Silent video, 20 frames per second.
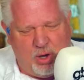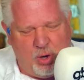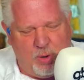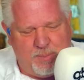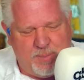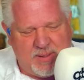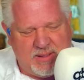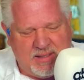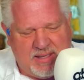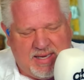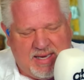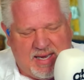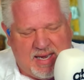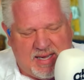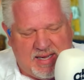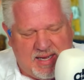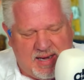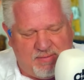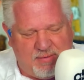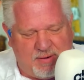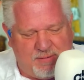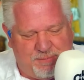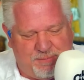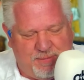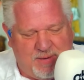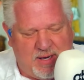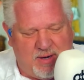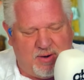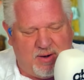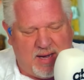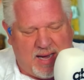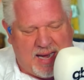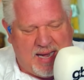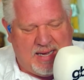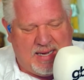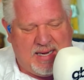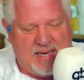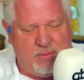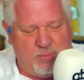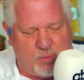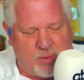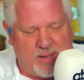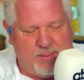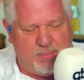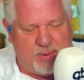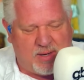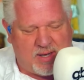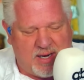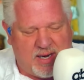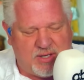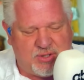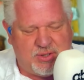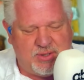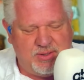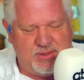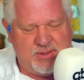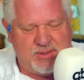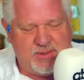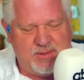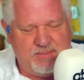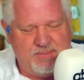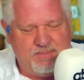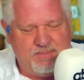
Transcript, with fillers: openly and never fear any repercussions?